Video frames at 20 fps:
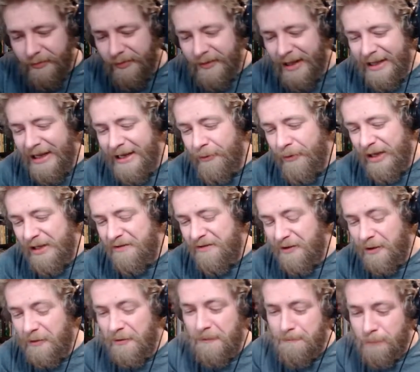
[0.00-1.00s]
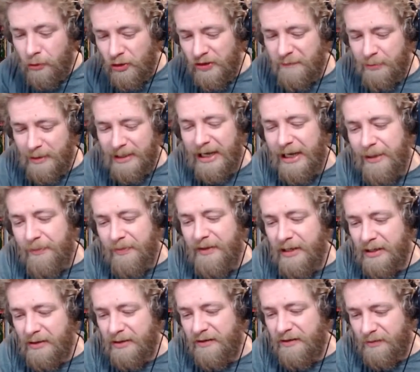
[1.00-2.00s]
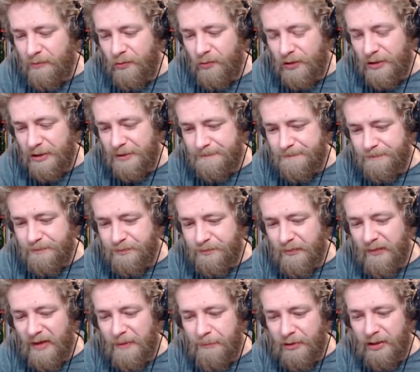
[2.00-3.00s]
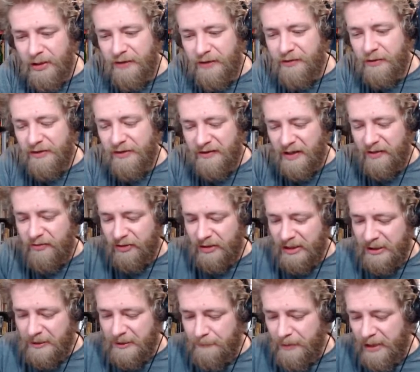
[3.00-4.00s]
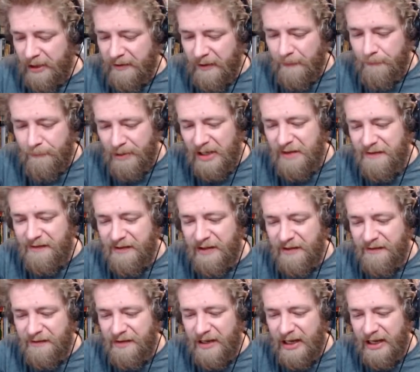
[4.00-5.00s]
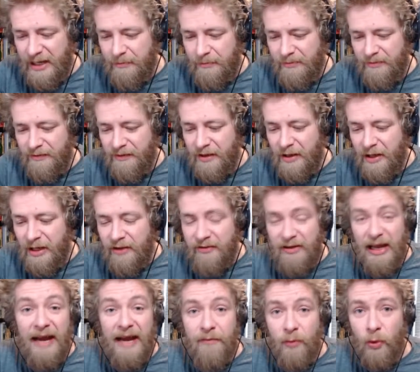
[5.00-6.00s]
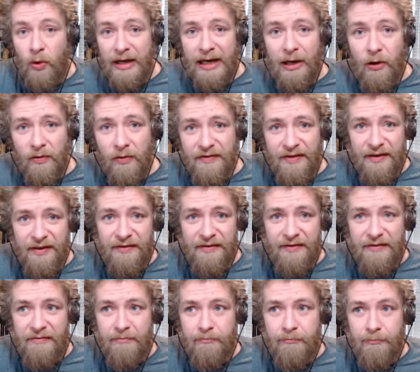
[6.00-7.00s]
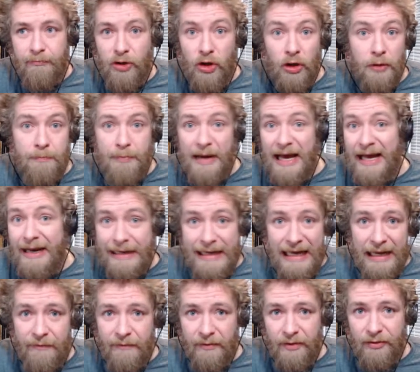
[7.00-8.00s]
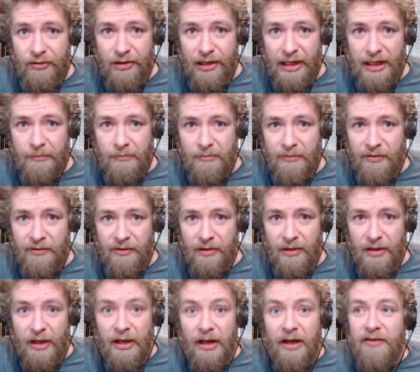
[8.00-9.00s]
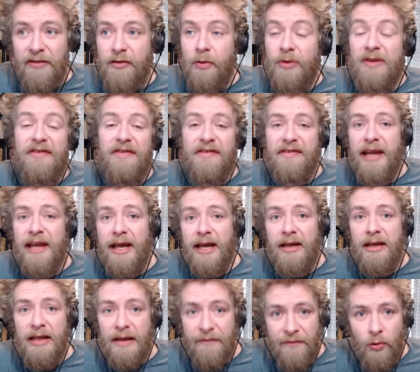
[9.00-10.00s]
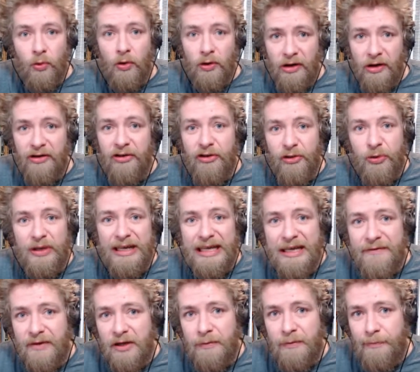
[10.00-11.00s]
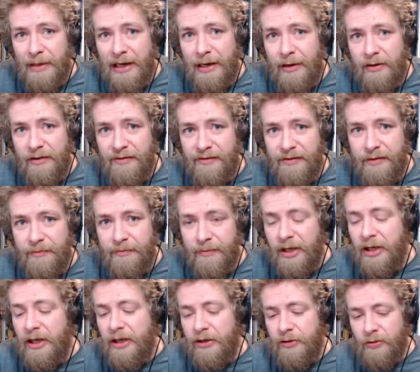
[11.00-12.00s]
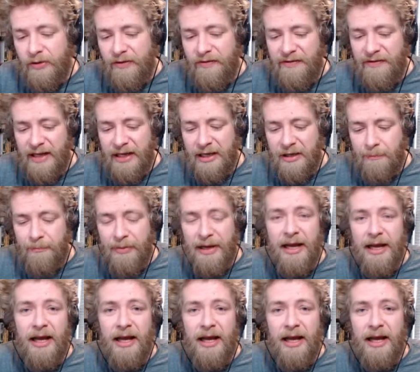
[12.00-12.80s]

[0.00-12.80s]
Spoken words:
Anyway, so the points per game thing doesn't work, because you're essentially comparing the best 6 games to everyone else's good, bad, and average games. So instead, if you wanted to do an even comparison, you would say compare